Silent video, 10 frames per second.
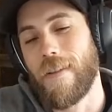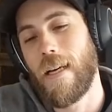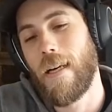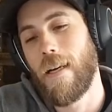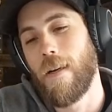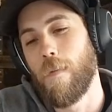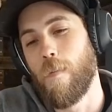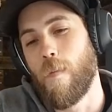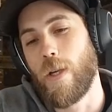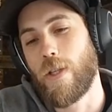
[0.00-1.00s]

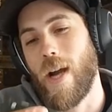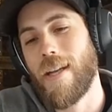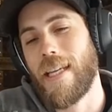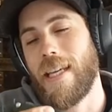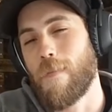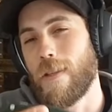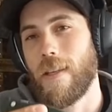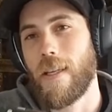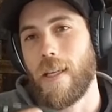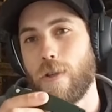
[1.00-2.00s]
Um, we tried to keep this
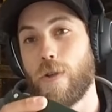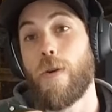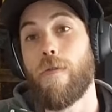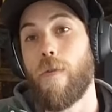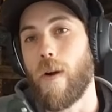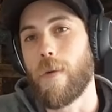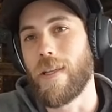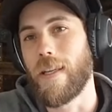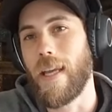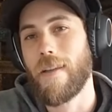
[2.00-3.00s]
thing as true to form as
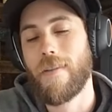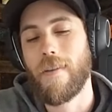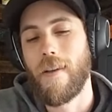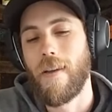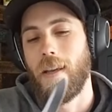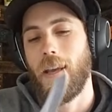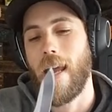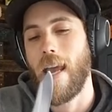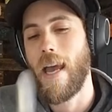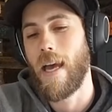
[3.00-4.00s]
it gets.
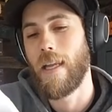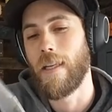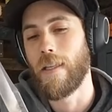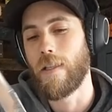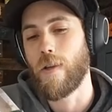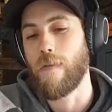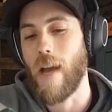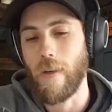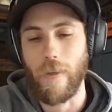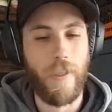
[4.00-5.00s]
And so you've
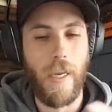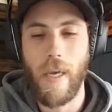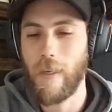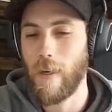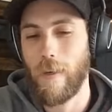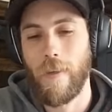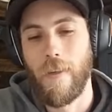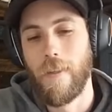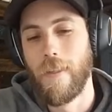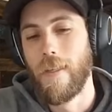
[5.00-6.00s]
got your standard
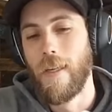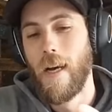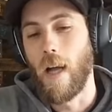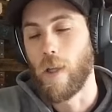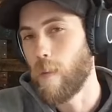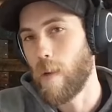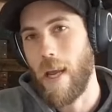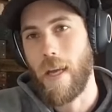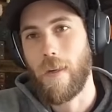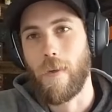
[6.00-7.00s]
aluminum
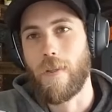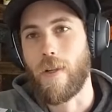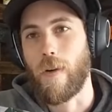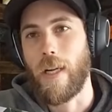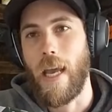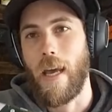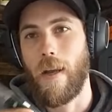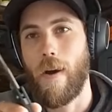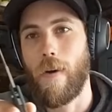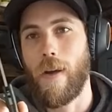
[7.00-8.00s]
handles, green
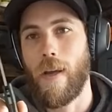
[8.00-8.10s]
ano,